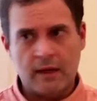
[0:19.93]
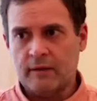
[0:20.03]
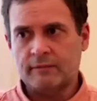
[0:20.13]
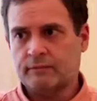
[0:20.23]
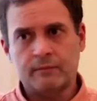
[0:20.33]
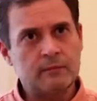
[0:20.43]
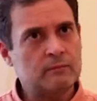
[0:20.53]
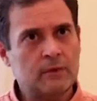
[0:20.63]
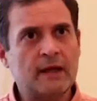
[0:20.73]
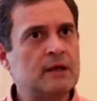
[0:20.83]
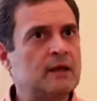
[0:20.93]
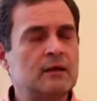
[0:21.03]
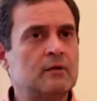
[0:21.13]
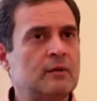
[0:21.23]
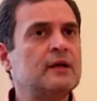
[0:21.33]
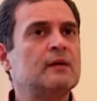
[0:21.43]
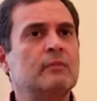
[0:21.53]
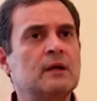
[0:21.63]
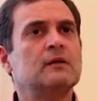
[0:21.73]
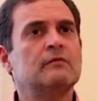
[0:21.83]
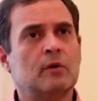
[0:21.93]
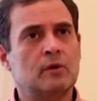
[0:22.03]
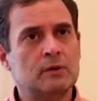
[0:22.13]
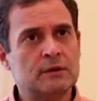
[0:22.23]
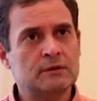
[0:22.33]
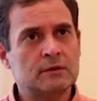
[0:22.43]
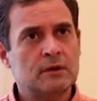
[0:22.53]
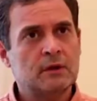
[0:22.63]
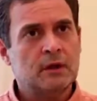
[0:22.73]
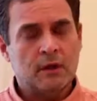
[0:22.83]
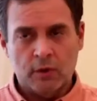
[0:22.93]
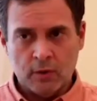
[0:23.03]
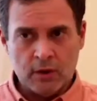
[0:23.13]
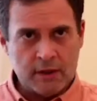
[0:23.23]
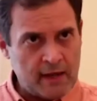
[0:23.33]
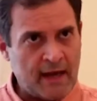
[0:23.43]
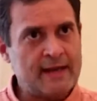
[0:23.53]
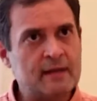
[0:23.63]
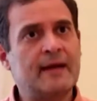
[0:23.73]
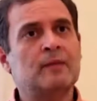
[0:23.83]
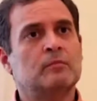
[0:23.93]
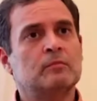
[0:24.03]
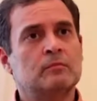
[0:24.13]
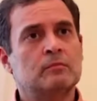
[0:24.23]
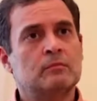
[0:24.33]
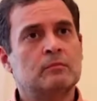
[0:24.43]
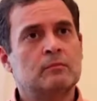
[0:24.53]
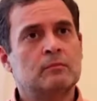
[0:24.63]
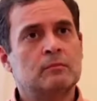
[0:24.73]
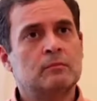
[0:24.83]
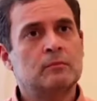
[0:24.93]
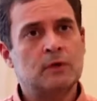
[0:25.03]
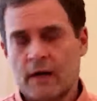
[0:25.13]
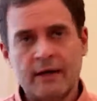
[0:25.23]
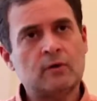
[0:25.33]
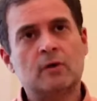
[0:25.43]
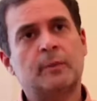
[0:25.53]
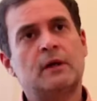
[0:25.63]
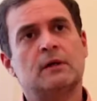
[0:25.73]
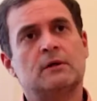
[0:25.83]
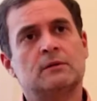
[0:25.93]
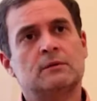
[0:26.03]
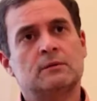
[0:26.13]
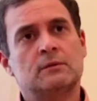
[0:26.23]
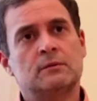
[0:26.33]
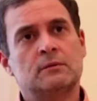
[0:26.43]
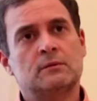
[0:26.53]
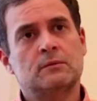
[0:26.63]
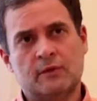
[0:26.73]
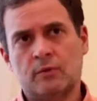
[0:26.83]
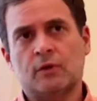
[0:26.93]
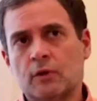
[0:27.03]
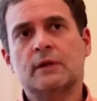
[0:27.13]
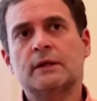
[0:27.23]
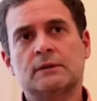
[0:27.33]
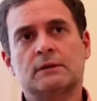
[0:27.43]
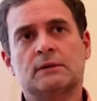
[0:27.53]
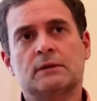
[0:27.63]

I have 19, 20 million followers. You're denying them the right to an opinion. That's what you're doing.